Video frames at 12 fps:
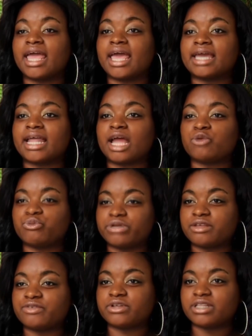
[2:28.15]
and I
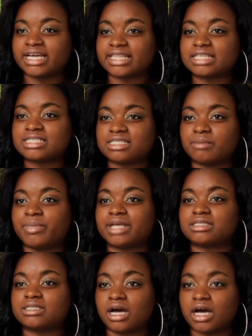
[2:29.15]
really feel like this is the
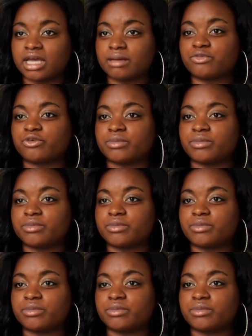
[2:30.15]
best time